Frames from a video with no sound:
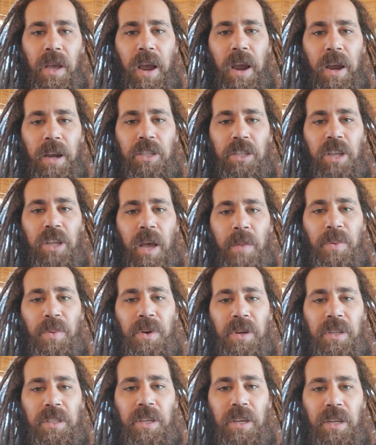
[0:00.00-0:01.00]
Eric
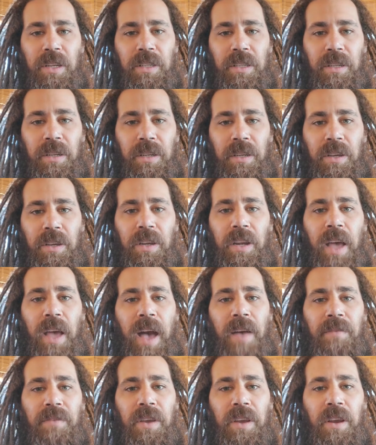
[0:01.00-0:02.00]
Shepard, it's good to
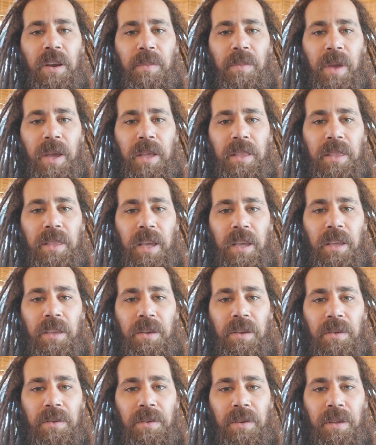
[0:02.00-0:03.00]
have you here, man. Thank
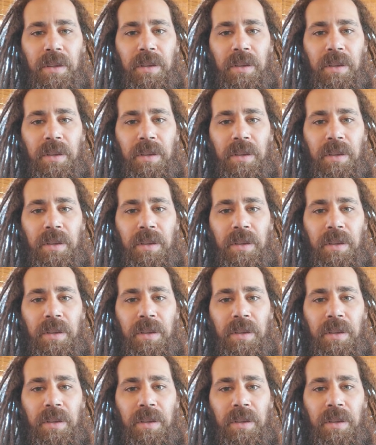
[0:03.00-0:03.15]
you.